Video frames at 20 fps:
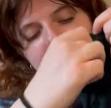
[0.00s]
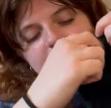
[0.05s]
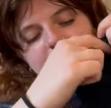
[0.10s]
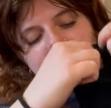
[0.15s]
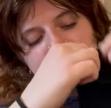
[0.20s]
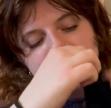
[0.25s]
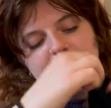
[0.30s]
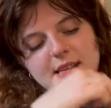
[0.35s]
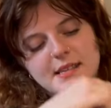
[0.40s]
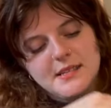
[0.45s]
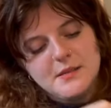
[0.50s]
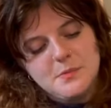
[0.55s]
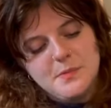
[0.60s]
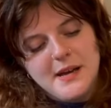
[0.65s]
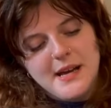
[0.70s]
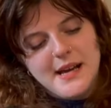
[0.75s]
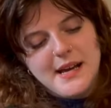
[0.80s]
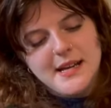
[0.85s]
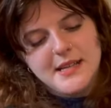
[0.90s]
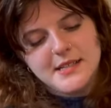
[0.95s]
lace
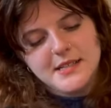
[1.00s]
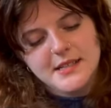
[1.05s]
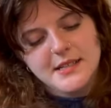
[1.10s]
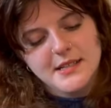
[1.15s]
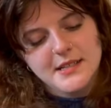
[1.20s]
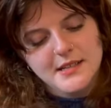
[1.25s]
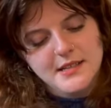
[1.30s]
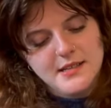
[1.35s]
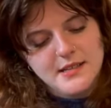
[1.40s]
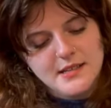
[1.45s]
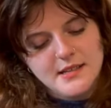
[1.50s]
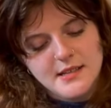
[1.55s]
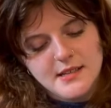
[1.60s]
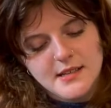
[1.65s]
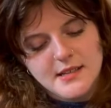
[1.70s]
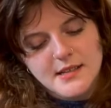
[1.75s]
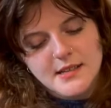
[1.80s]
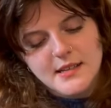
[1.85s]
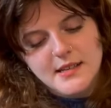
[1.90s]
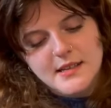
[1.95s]
pattern.
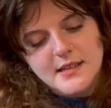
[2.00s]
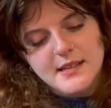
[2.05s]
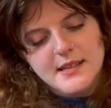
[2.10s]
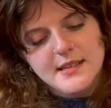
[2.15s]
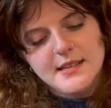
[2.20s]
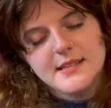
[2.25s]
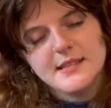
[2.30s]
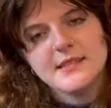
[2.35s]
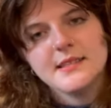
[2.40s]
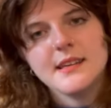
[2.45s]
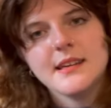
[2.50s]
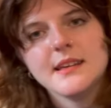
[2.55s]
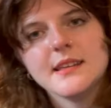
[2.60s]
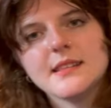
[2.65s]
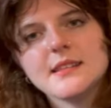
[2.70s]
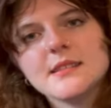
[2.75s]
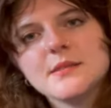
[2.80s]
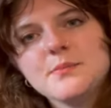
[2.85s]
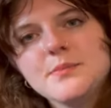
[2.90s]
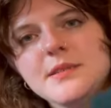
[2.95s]
It's like
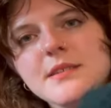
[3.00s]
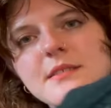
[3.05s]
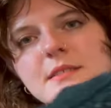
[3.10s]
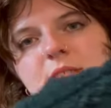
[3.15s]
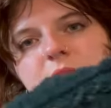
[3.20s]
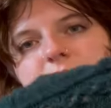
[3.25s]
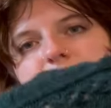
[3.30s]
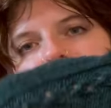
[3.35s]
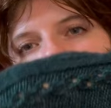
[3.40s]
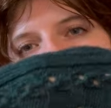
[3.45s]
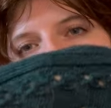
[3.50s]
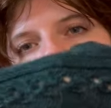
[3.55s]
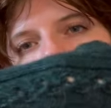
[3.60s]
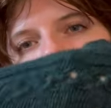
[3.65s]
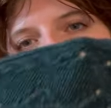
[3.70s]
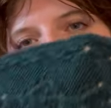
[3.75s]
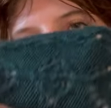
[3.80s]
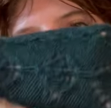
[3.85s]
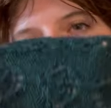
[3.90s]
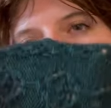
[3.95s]
this
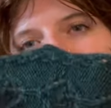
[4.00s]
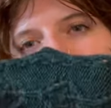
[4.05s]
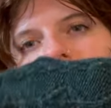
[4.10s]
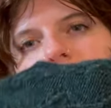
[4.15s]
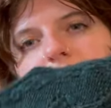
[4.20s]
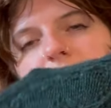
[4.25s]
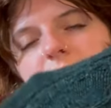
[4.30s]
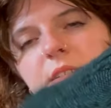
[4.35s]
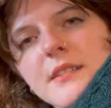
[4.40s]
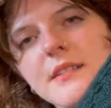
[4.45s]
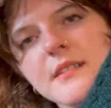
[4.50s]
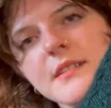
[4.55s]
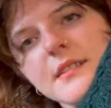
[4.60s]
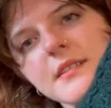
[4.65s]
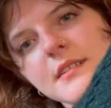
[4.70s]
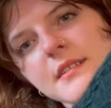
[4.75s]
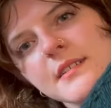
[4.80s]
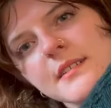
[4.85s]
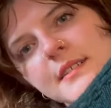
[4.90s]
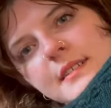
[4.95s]
beautiful
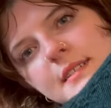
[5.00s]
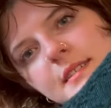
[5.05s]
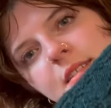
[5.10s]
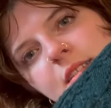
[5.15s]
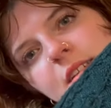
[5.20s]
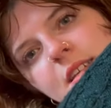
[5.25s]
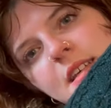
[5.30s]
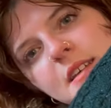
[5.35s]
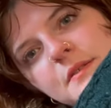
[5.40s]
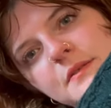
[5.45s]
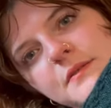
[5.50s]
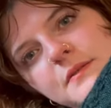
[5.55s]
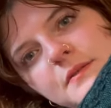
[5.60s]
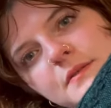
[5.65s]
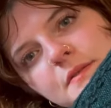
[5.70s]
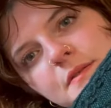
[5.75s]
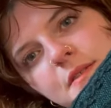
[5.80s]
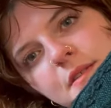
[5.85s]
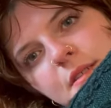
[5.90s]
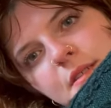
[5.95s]

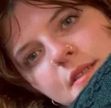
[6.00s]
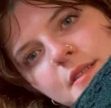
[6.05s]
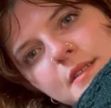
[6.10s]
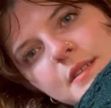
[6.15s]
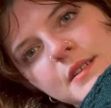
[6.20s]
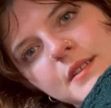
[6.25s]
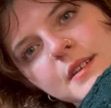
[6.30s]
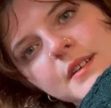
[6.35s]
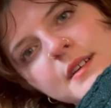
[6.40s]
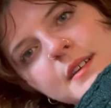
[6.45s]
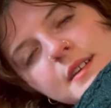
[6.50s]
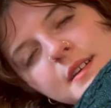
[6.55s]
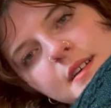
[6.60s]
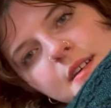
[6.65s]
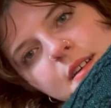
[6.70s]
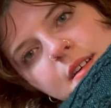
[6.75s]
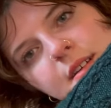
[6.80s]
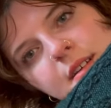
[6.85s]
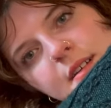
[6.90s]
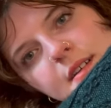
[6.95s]
leaf
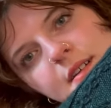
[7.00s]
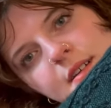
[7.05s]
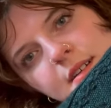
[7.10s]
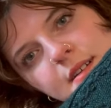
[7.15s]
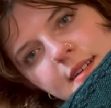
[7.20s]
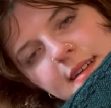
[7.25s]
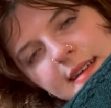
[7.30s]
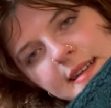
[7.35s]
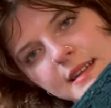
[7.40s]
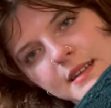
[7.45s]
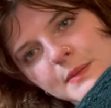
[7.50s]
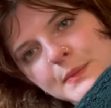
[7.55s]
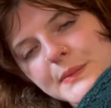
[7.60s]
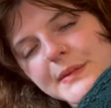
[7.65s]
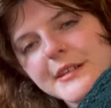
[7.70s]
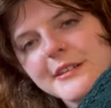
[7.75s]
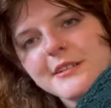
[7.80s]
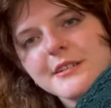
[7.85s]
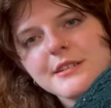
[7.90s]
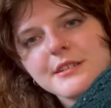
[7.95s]
in the
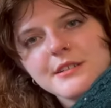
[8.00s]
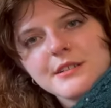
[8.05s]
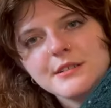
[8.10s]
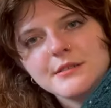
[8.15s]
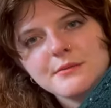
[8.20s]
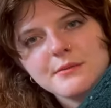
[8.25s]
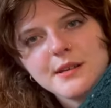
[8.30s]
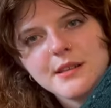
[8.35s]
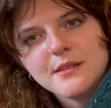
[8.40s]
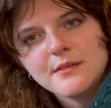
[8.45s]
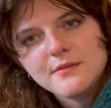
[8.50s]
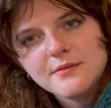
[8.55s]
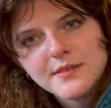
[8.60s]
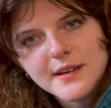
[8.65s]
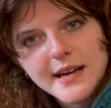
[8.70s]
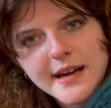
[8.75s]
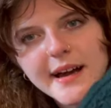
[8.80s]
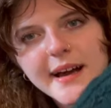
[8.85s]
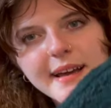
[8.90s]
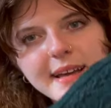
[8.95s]
middle with
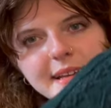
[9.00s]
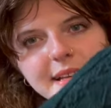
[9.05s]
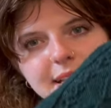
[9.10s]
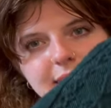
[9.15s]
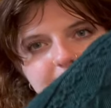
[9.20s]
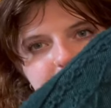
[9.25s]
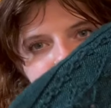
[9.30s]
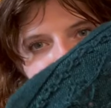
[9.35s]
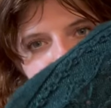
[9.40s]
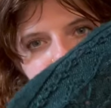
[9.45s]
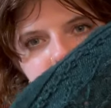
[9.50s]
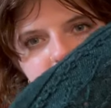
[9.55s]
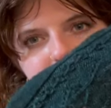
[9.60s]
vines